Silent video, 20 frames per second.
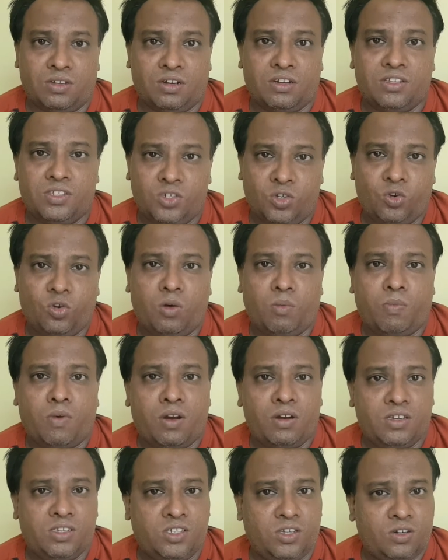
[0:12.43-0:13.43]
that is
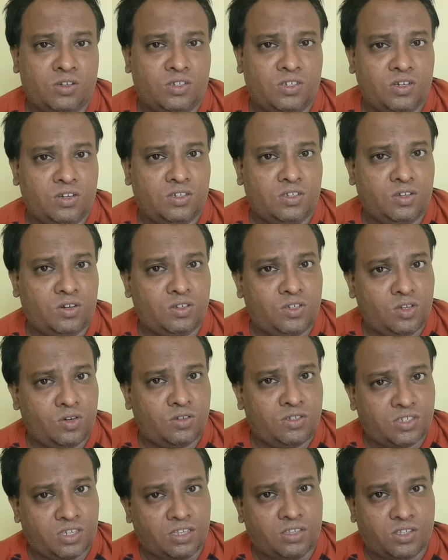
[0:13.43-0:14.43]

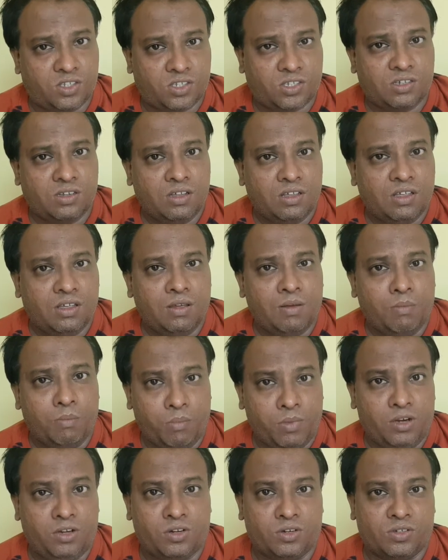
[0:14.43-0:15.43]
0.00006
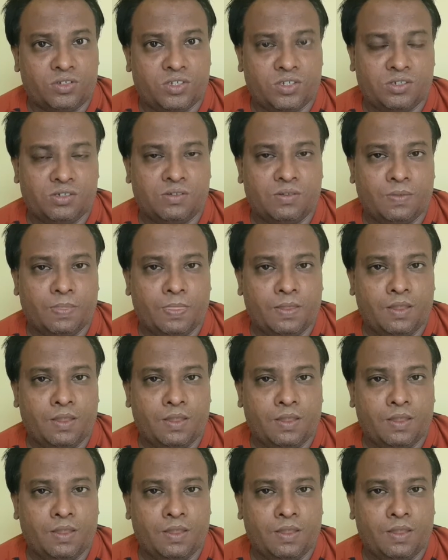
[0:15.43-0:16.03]
meters.